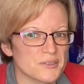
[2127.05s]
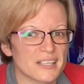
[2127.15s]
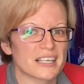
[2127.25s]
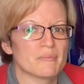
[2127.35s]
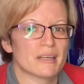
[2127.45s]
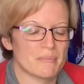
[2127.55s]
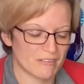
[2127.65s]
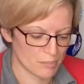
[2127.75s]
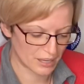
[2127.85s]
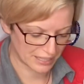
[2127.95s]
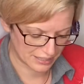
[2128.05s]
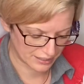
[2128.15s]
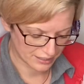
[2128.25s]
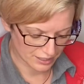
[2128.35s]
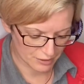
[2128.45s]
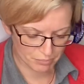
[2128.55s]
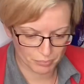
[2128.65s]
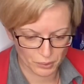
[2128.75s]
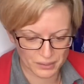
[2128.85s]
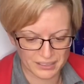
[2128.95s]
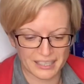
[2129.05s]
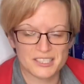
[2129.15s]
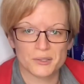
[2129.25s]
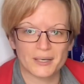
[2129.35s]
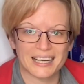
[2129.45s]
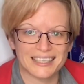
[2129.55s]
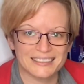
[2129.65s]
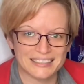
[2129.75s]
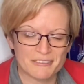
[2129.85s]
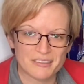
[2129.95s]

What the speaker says: That can be a bit of a pain, but that is quite handy.